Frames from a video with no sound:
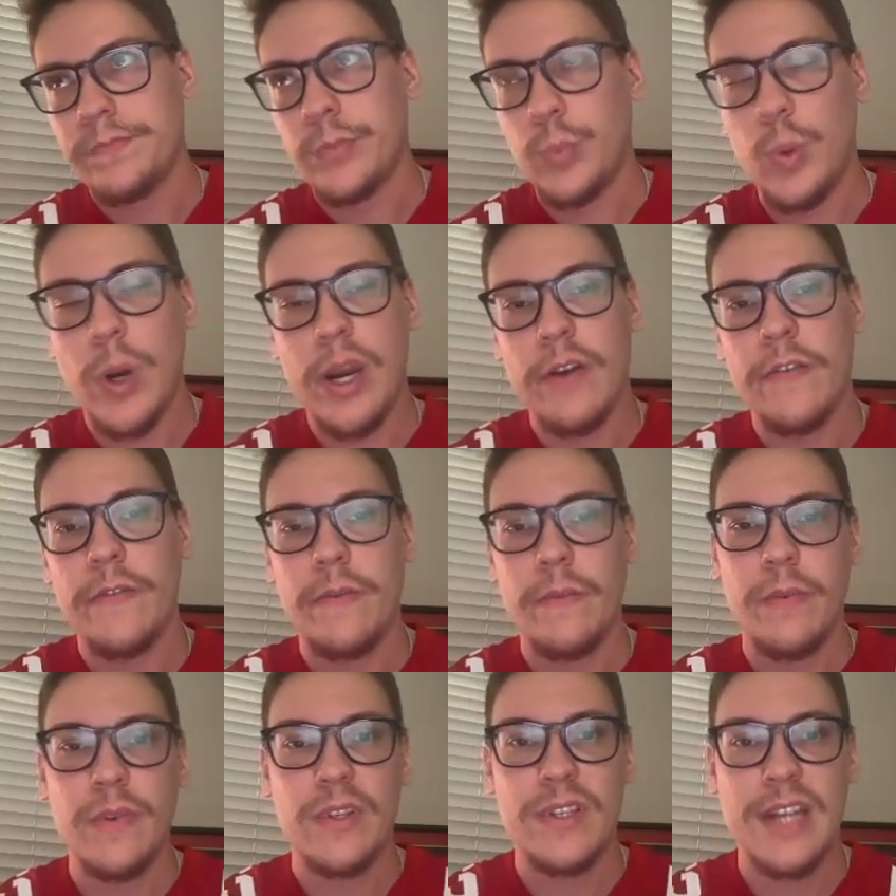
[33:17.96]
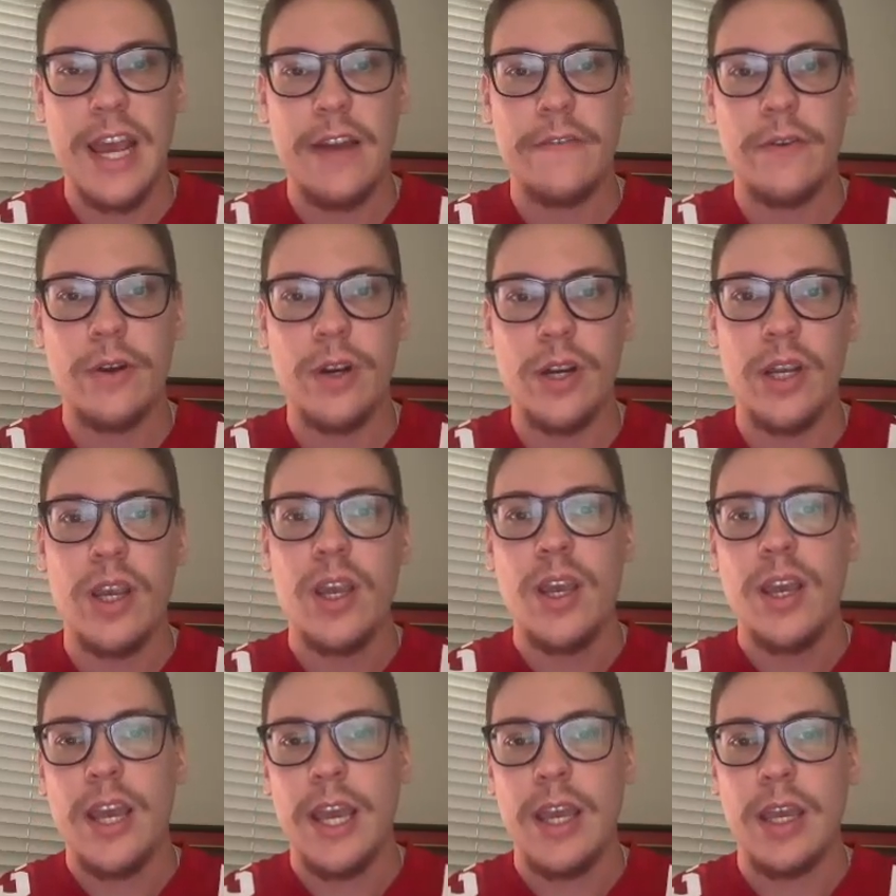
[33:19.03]
rid of Stafford,
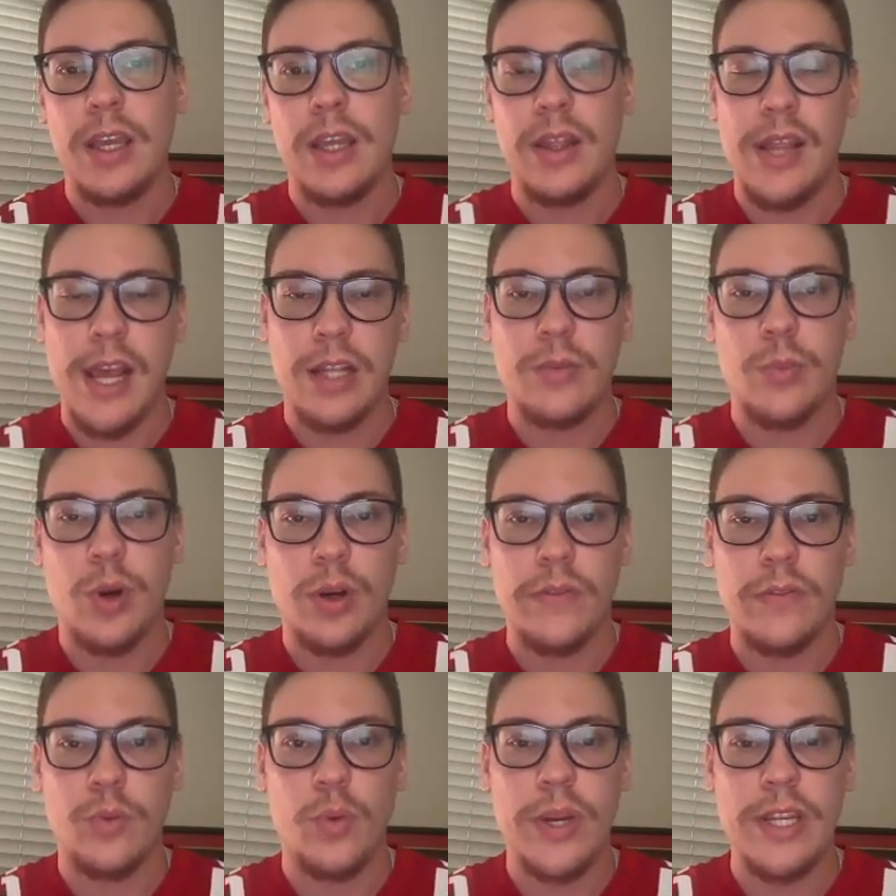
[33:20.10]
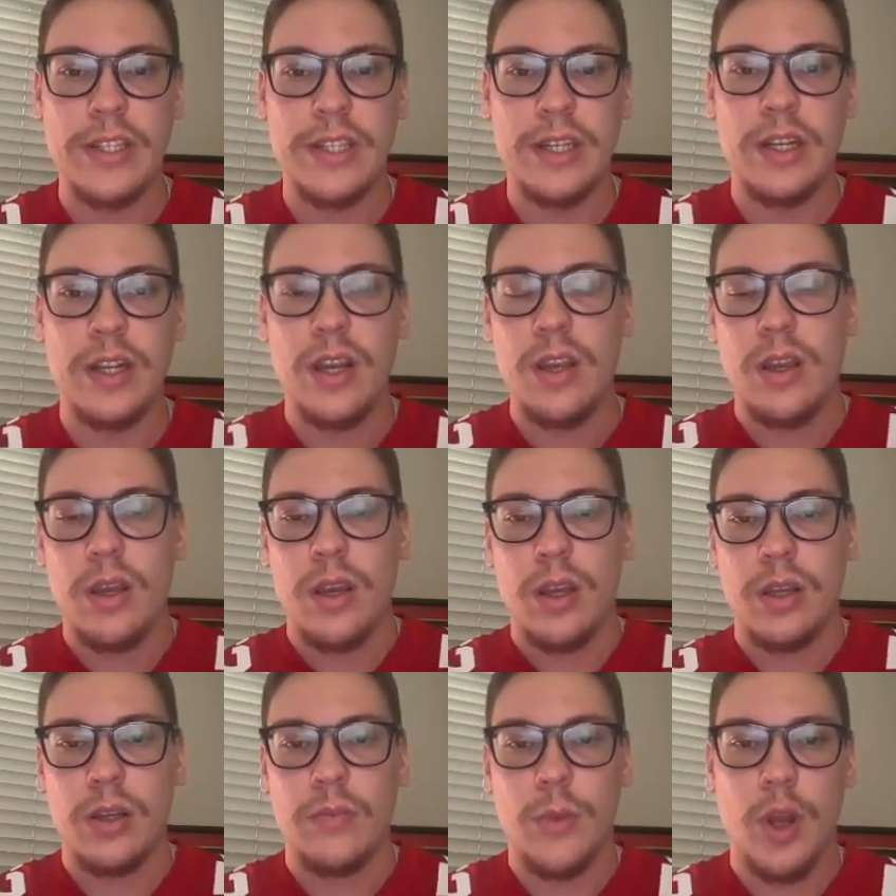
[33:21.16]
and that's part of the reason.
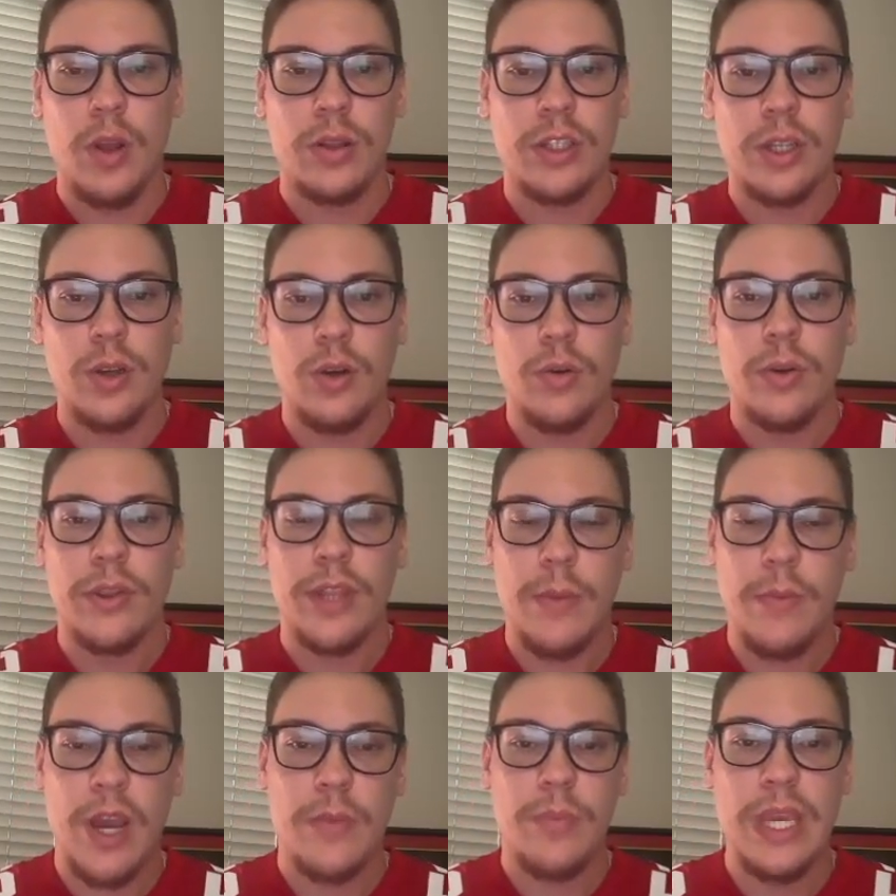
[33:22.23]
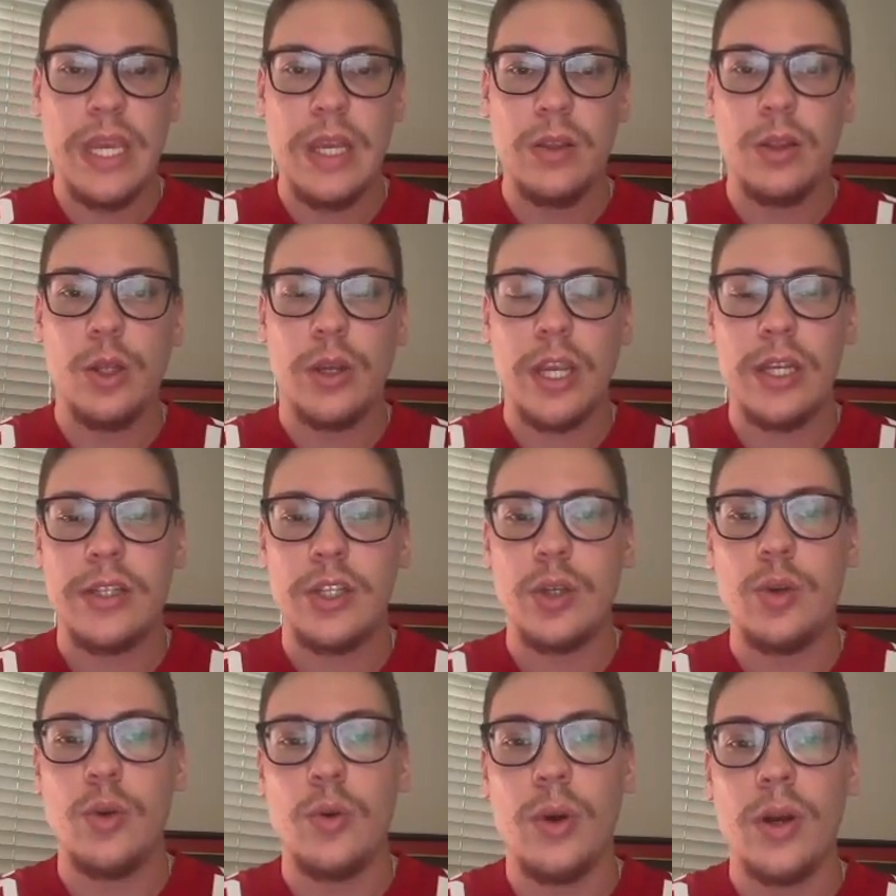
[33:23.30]
Also, they might be looking
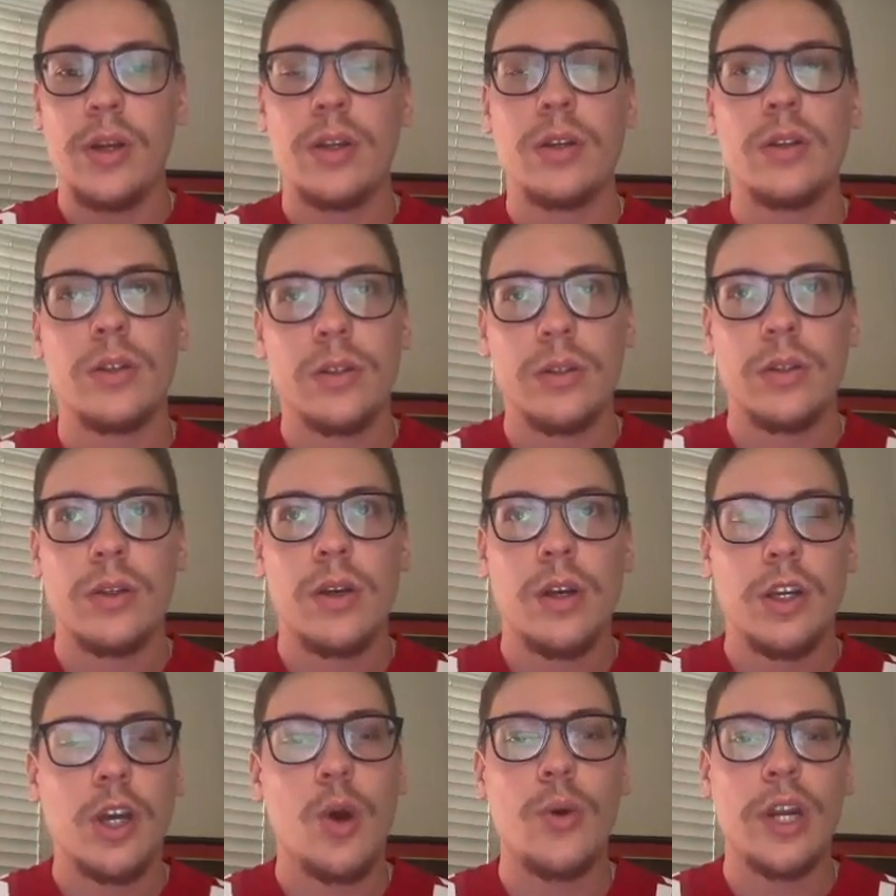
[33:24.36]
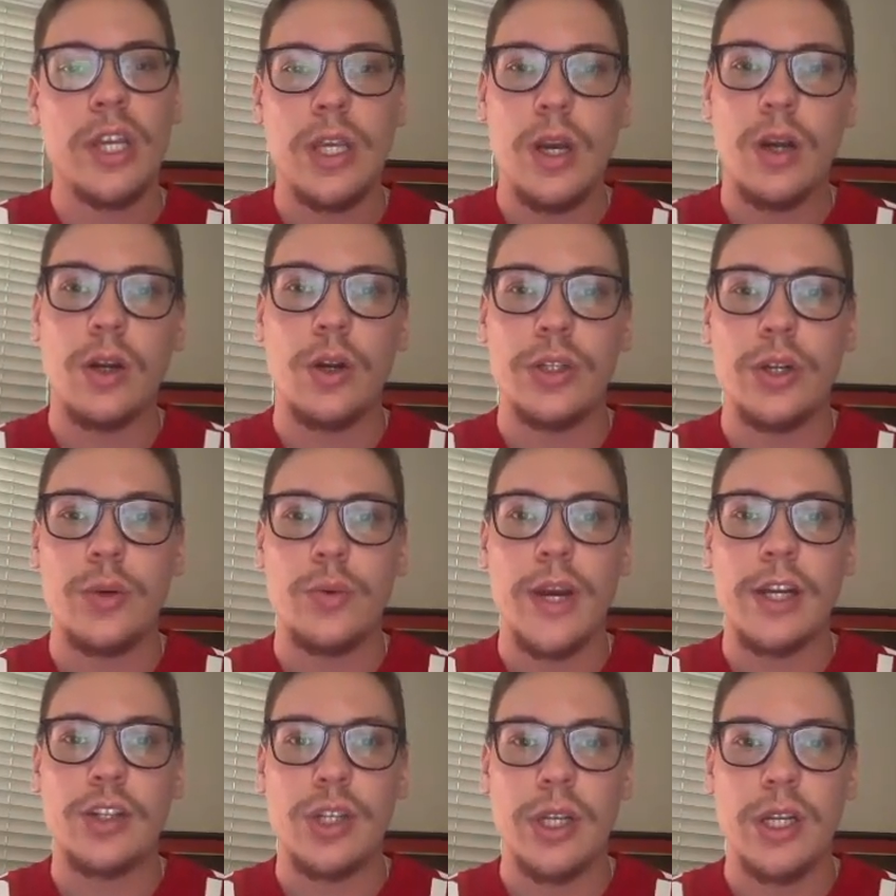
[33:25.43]
to go in a younger
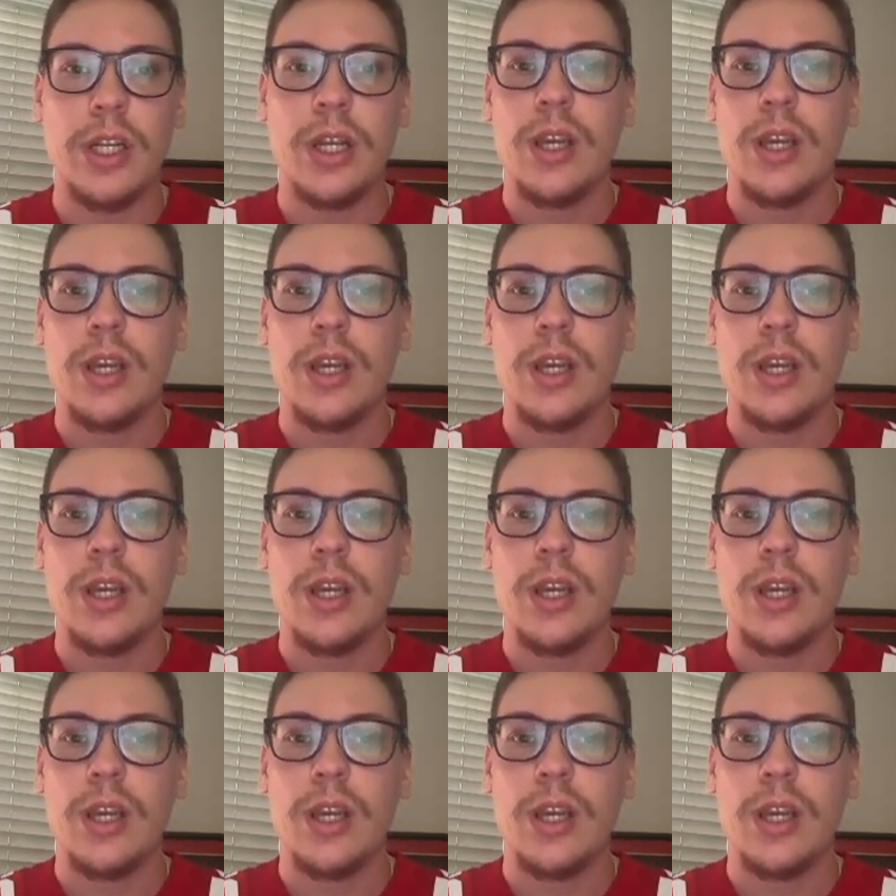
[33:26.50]
direction.